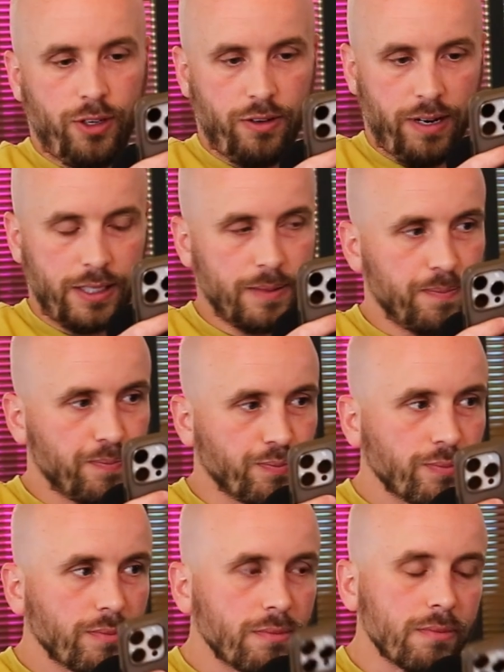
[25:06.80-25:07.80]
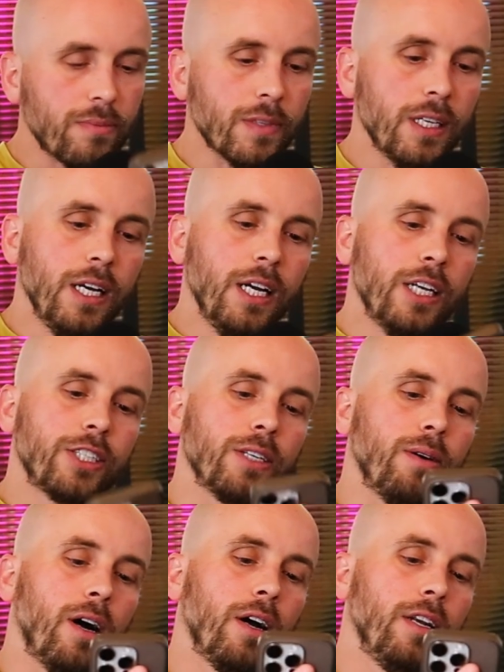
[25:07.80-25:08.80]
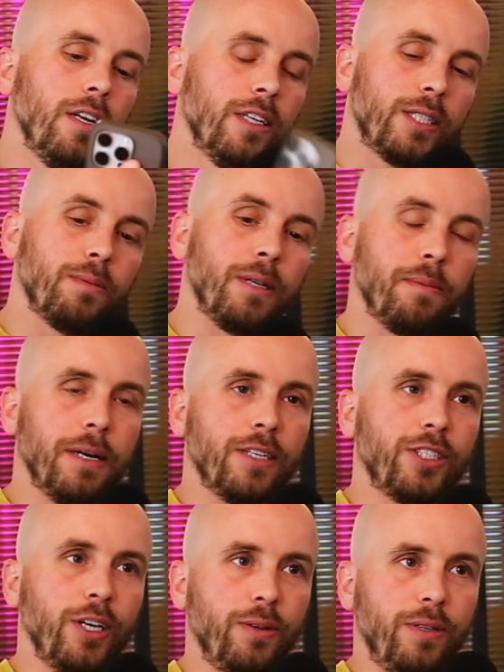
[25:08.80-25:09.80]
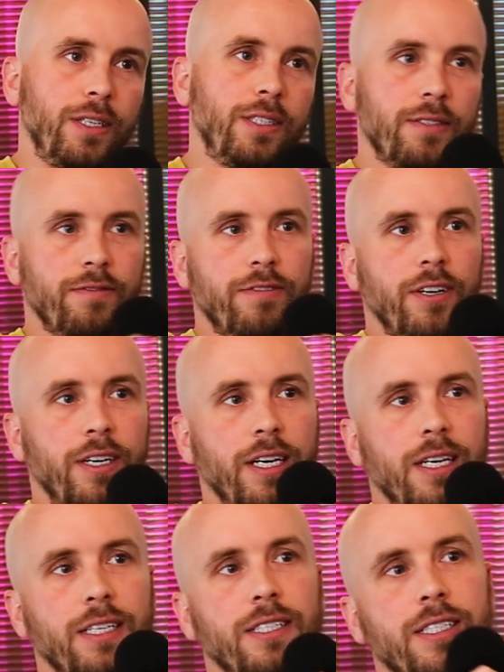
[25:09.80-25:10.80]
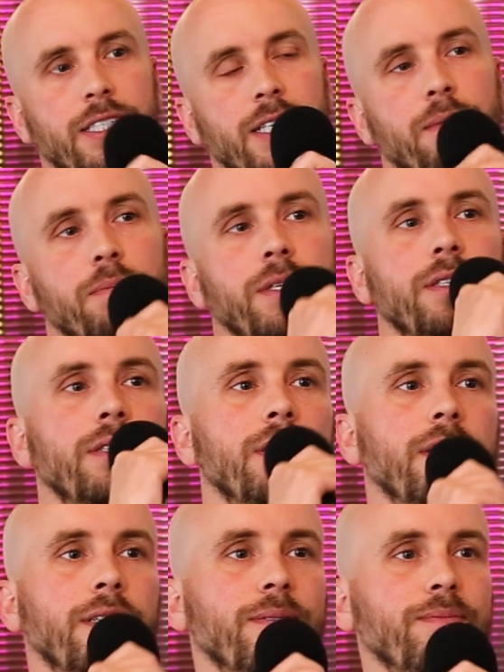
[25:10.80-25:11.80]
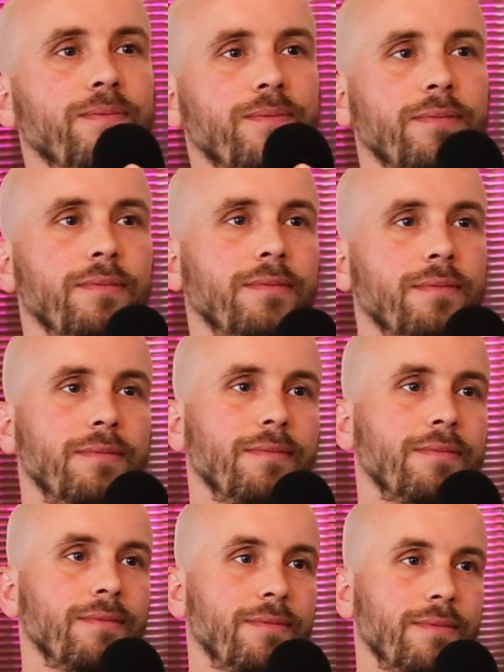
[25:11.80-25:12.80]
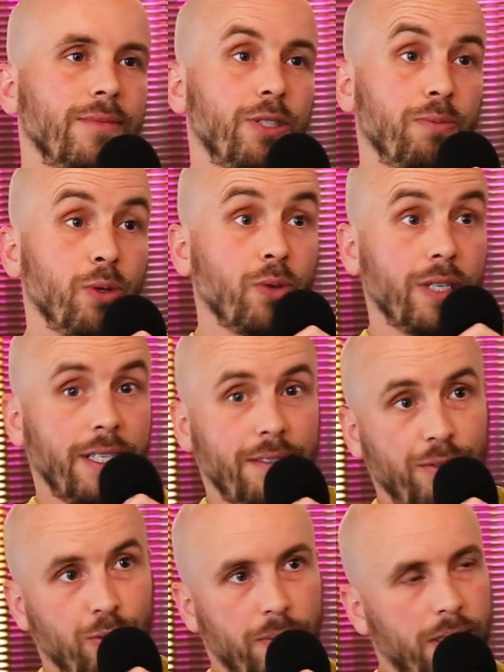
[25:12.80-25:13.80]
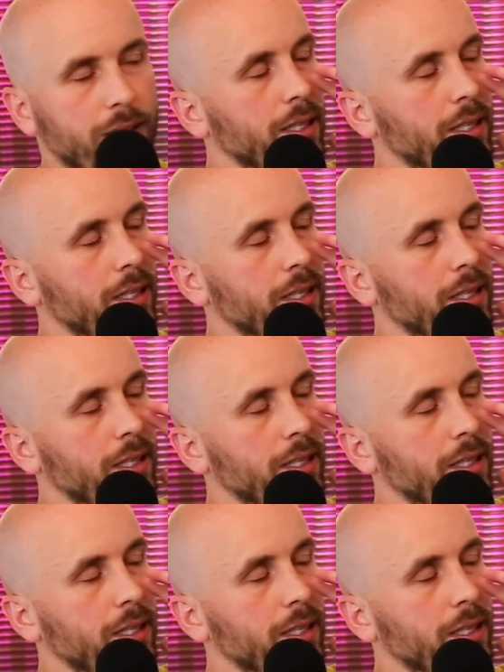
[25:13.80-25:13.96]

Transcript: Correct. So I learned something about Tony's via CNBC this morning of all that